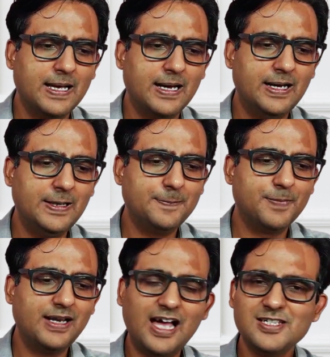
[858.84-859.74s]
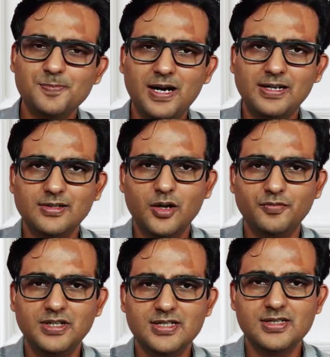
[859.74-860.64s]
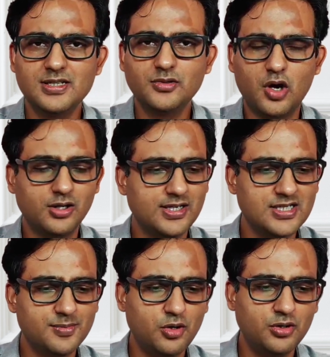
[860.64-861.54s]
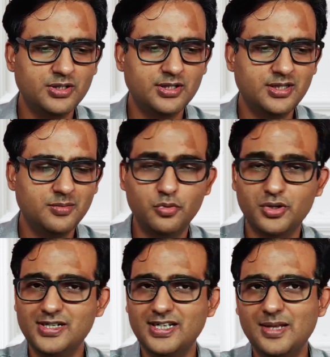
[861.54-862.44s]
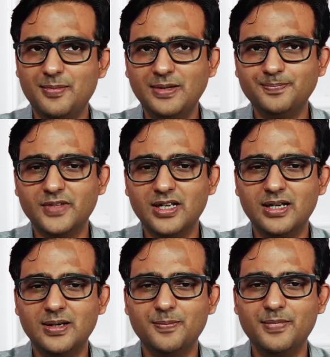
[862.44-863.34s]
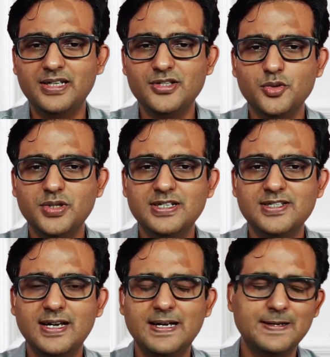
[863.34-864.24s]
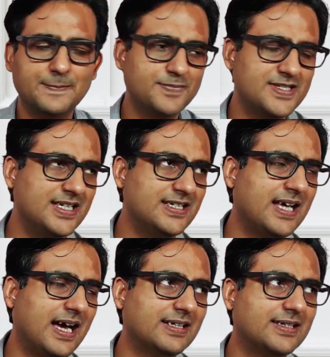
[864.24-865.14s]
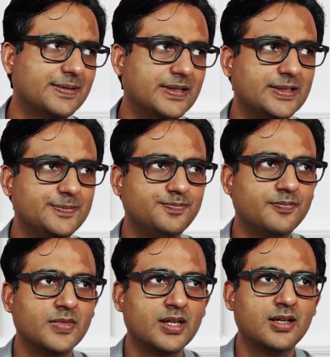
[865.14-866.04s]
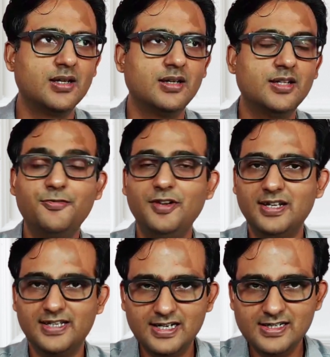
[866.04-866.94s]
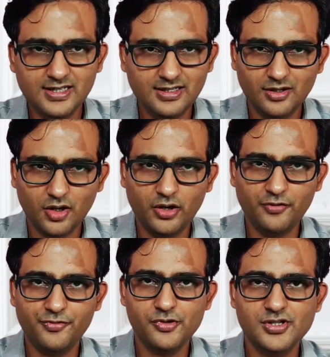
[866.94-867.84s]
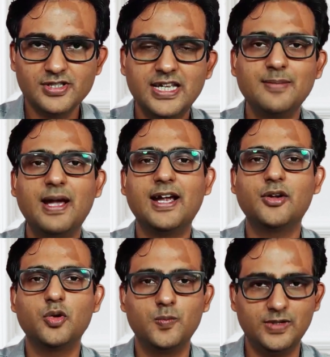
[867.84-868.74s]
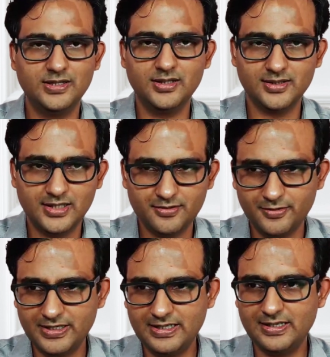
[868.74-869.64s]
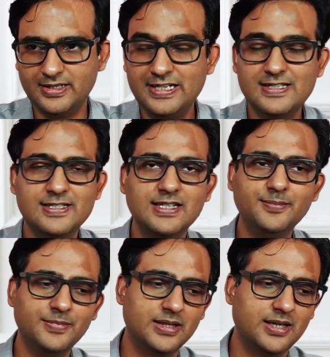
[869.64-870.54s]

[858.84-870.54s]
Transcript: Uh, last part of this talk is about the moral dilemma. Uh, many students are saying that uh, they feel guilty of you know staying back at home when the country needs them.